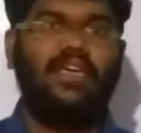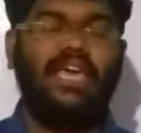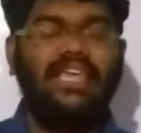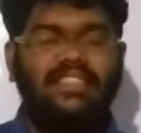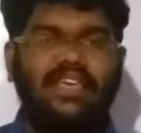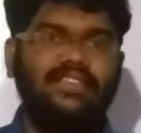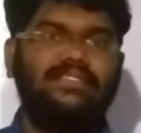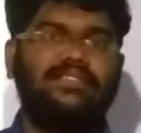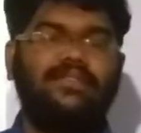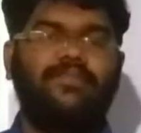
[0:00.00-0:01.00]
In
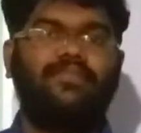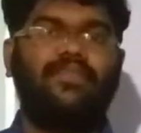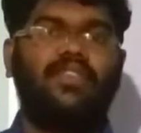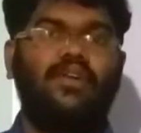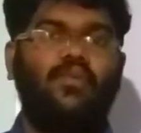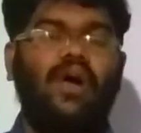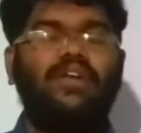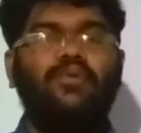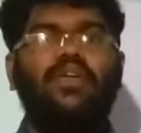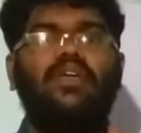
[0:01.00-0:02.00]
this,
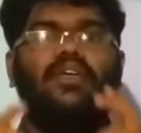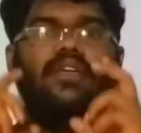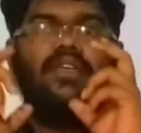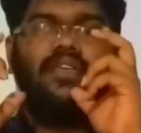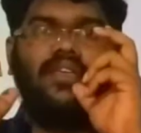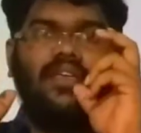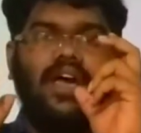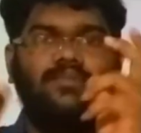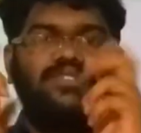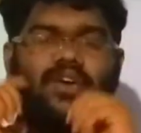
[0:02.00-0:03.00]
what we
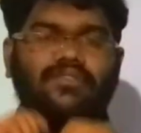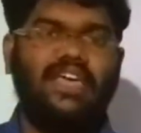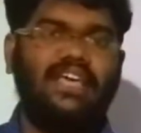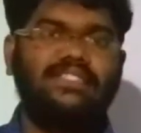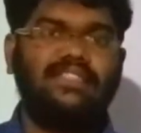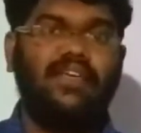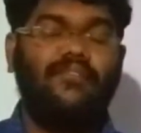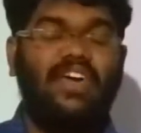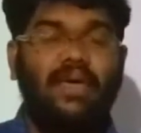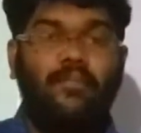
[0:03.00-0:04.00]
observed is
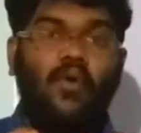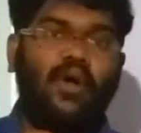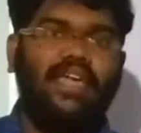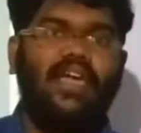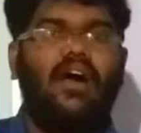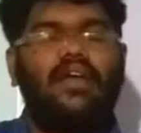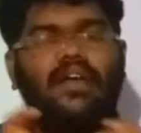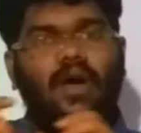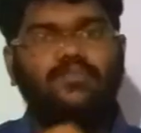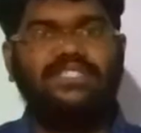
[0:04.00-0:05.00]
when a body or an
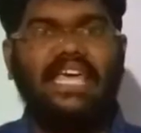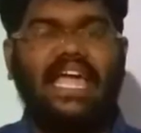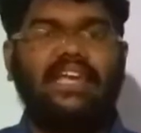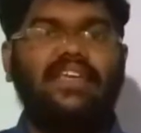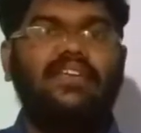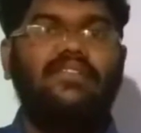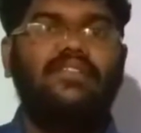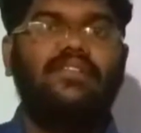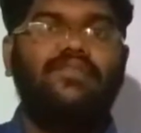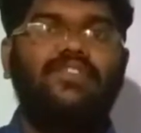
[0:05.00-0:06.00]
object
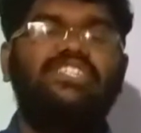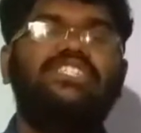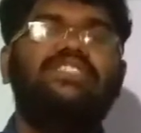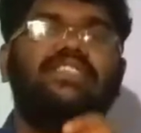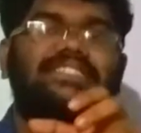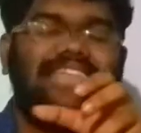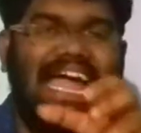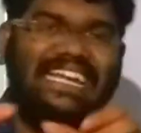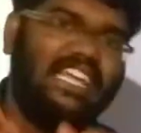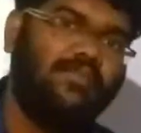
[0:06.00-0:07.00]
which is in the
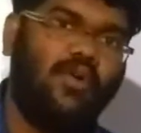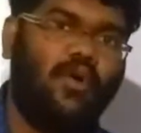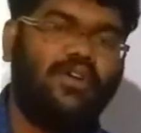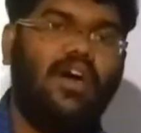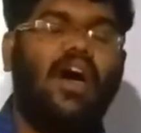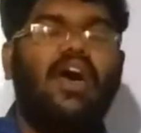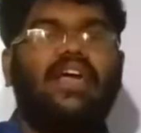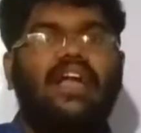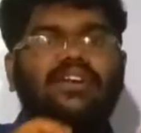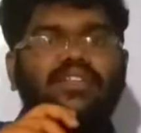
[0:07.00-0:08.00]
static mode or
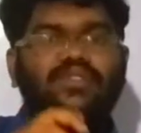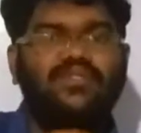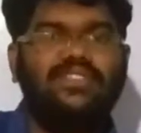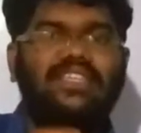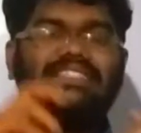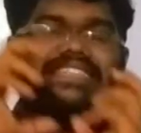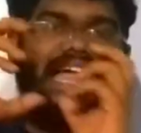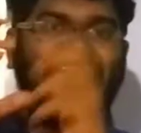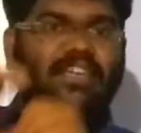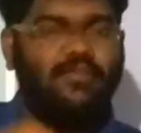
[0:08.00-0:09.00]
continues in the
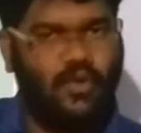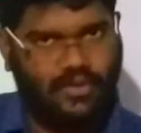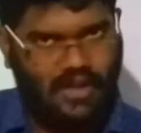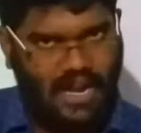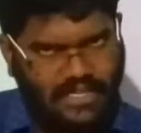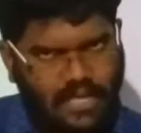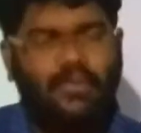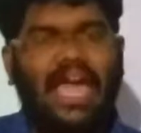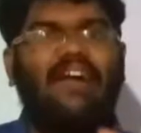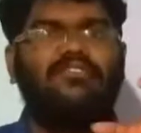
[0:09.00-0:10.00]
static mode until
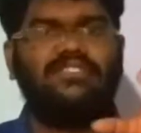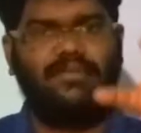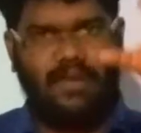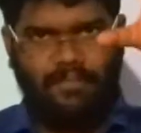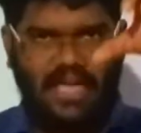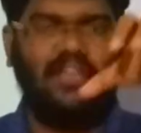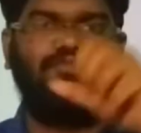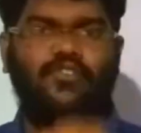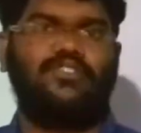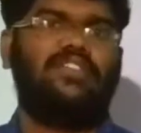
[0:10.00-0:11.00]
we have to some apply a
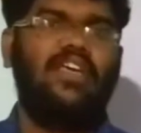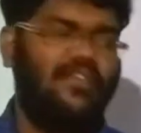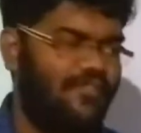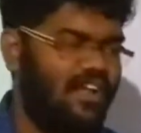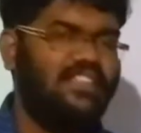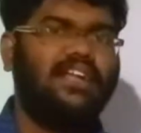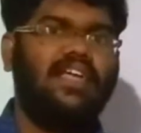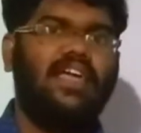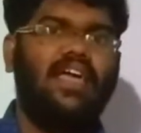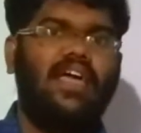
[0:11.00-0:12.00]
force. For
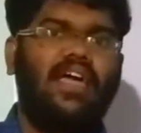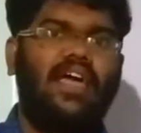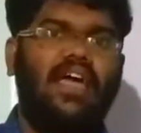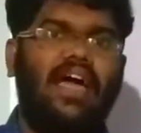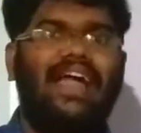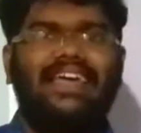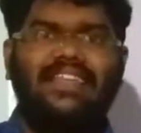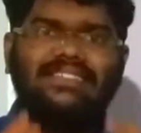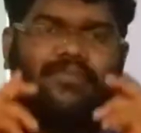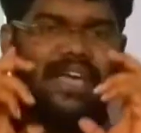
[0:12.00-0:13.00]
that, I
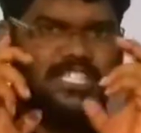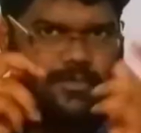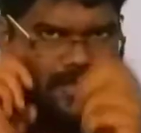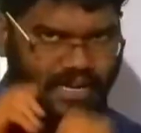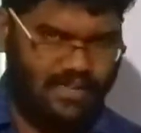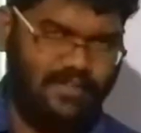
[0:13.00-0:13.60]
done some experiment.